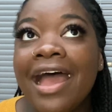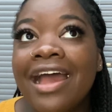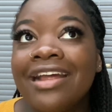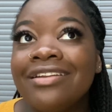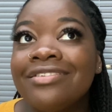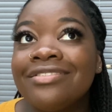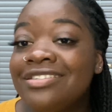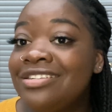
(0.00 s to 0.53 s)

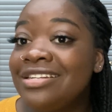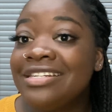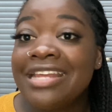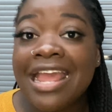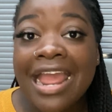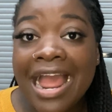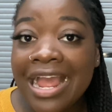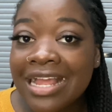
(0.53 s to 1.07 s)
And
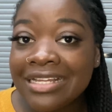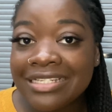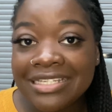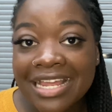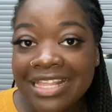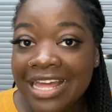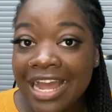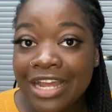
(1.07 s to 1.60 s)
today I can
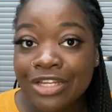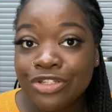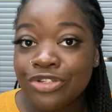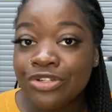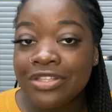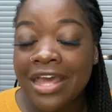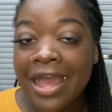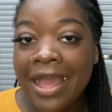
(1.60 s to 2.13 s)
say that I can
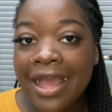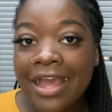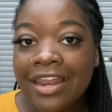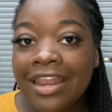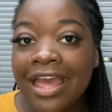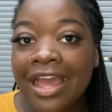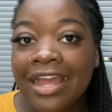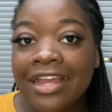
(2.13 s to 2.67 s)
do that,
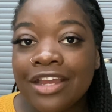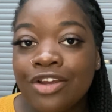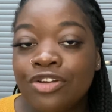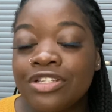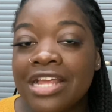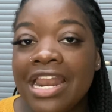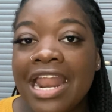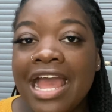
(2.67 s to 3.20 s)
like,
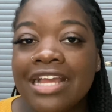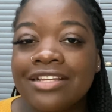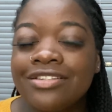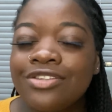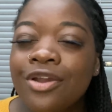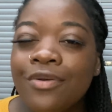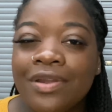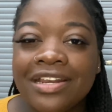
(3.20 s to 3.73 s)
because I like
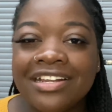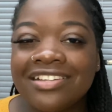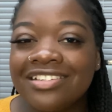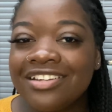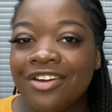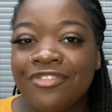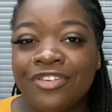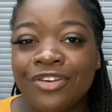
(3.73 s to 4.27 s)
sewing and
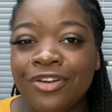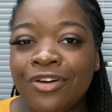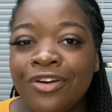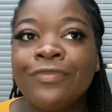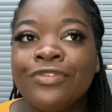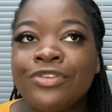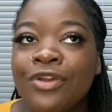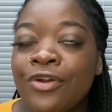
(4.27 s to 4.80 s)
stuff a
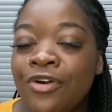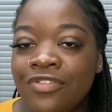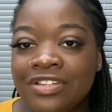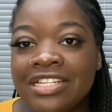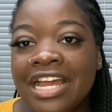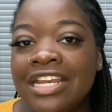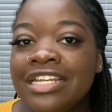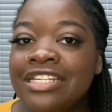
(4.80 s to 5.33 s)
lot. So
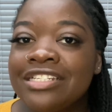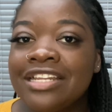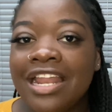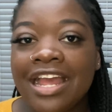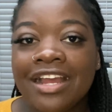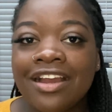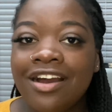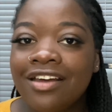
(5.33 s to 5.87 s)
obviously I need to
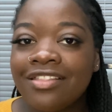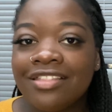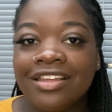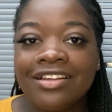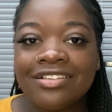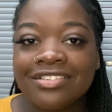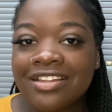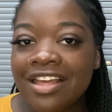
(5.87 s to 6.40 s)
like cut
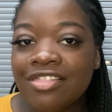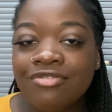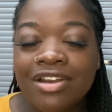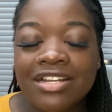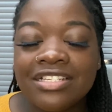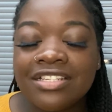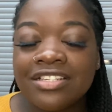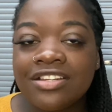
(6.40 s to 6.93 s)
things like
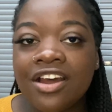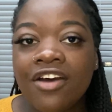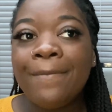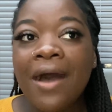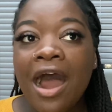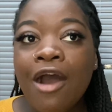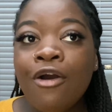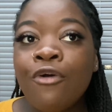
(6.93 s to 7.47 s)
threads and stuff.
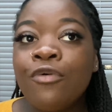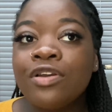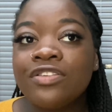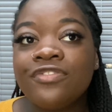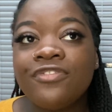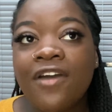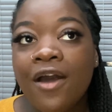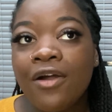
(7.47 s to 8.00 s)
But I always
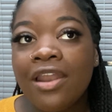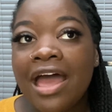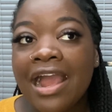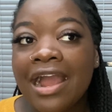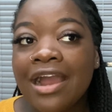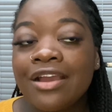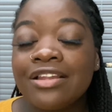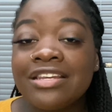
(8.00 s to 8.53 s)
felt
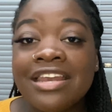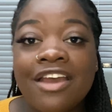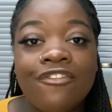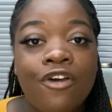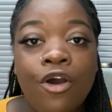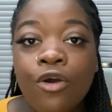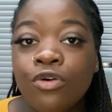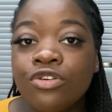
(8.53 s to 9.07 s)
like I could
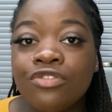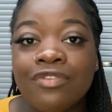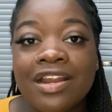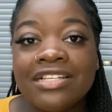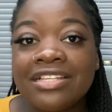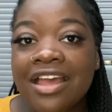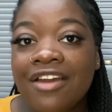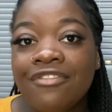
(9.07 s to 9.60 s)
never hold a
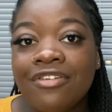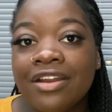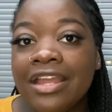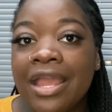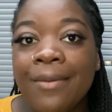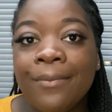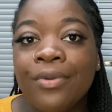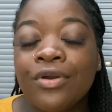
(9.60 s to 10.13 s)
razor ever
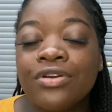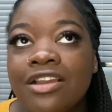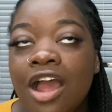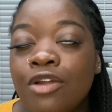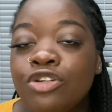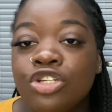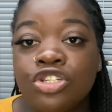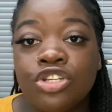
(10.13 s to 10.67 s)
again because
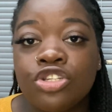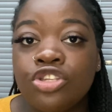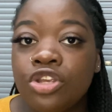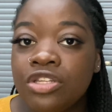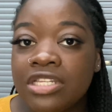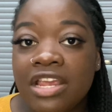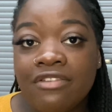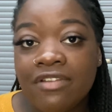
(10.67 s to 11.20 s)
I just
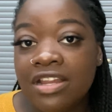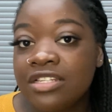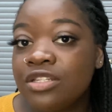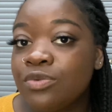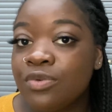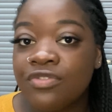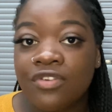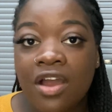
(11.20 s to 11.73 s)
associate
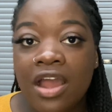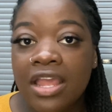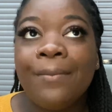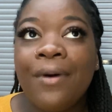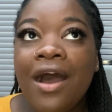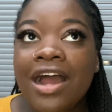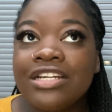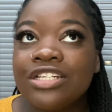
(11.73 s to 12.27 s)
razors with cutting.
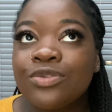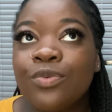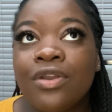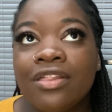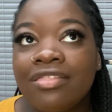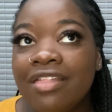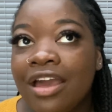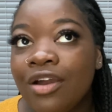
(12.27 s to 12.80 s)
But I just
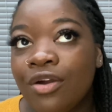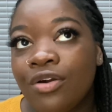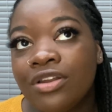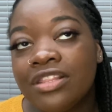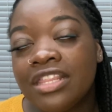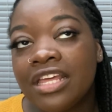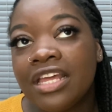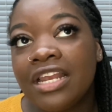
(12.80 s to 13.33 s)
want to thank
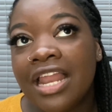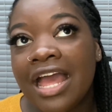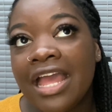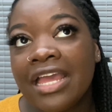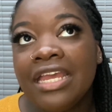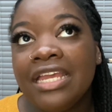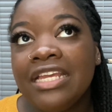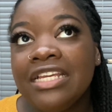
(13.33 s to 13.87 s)
God that
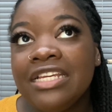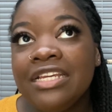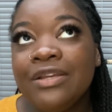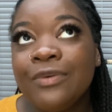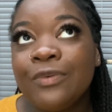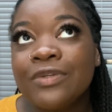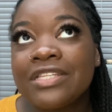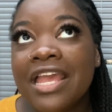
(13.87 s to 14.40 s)
like he
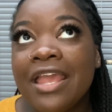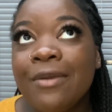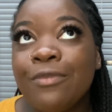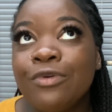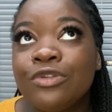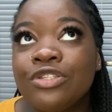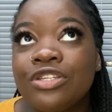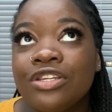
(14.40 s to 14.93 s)
was
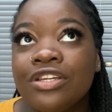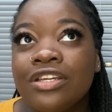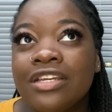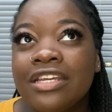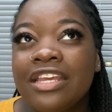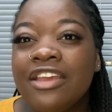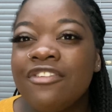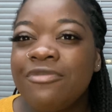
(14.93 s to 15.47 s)
able
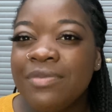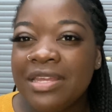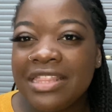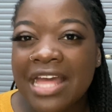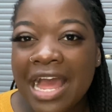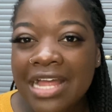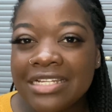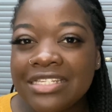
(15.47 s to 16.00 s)
to give me
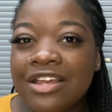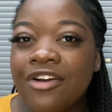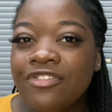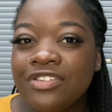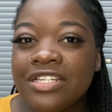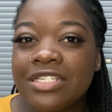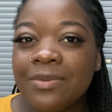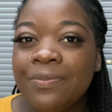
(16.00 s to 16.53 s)
that
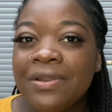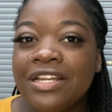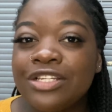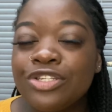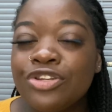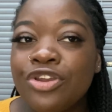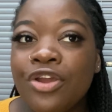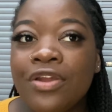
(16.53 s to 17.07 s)
self-discipline
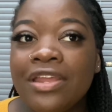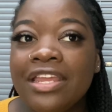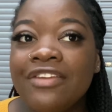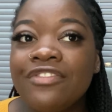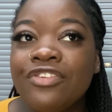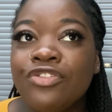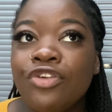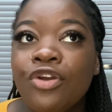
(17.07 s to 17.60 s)
to know,
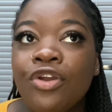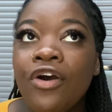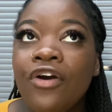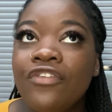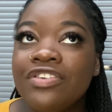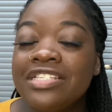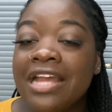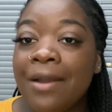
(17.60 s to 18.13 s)
even though
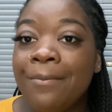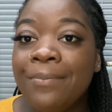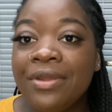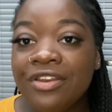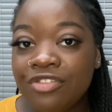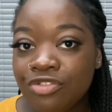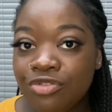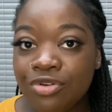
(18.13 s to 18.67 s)
obviously I've
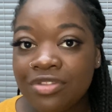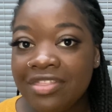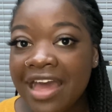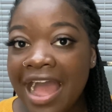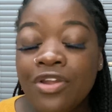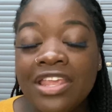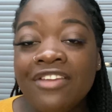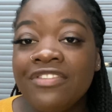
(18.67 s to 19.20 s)
been through
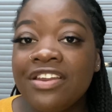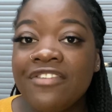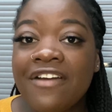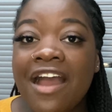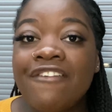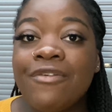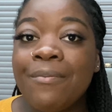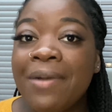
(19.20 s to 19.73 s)
that, even if I
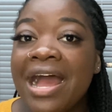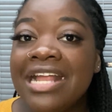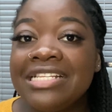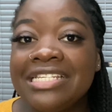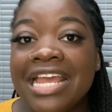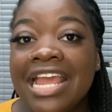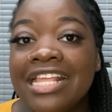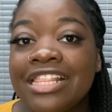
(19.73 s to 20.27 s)
have a bad
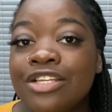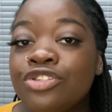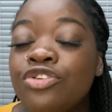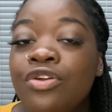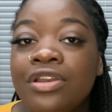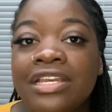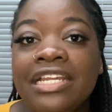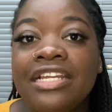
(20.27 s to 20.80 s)
day, there's
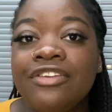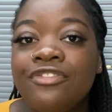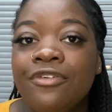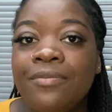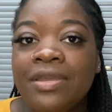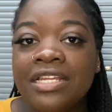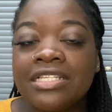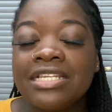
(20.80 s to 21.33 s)
no need for
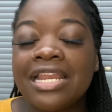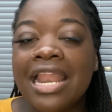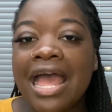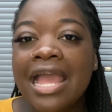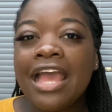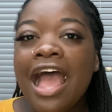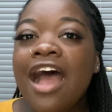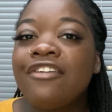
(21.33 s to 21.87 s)
me to
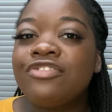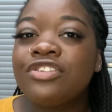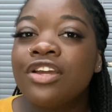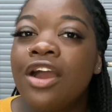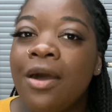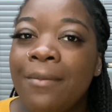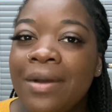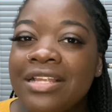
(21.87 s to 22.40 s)
like have to
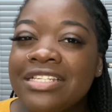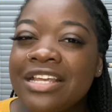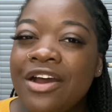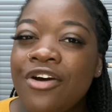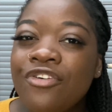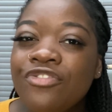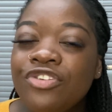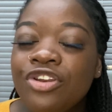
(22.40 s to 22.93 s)
cut
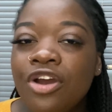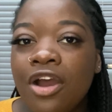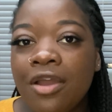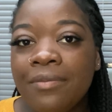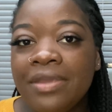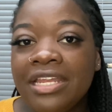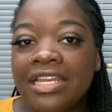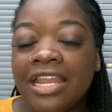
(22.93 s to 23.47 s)
myself, you know what I
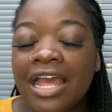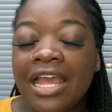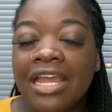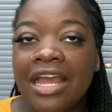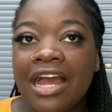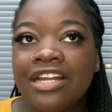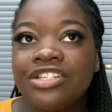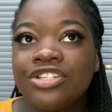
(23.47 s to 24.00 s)
mean?
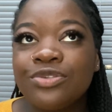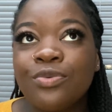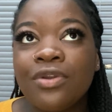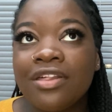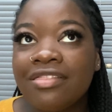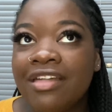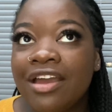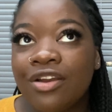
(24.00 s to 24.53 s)
Like, I just
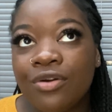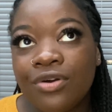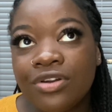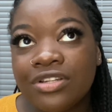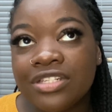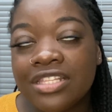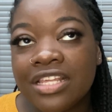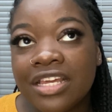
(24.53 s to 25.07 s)
want to thank
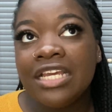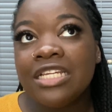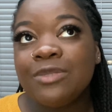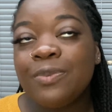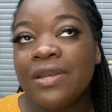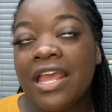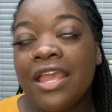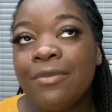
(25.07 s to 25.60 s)
God that he's
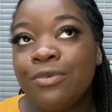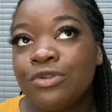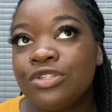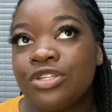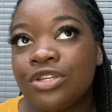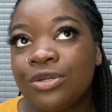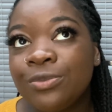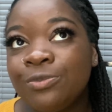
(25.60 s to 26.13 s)
been able
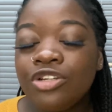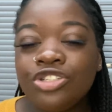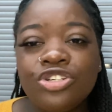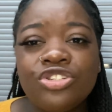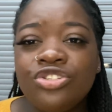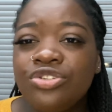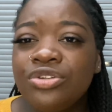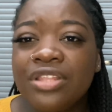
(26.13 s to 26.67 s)
to
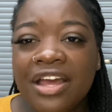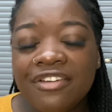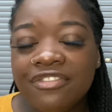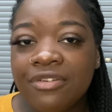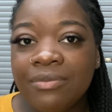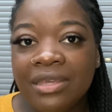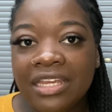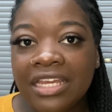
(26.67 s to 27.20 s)
just do that
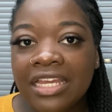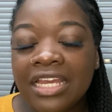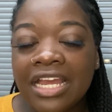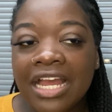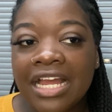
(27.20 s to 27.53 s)
for me.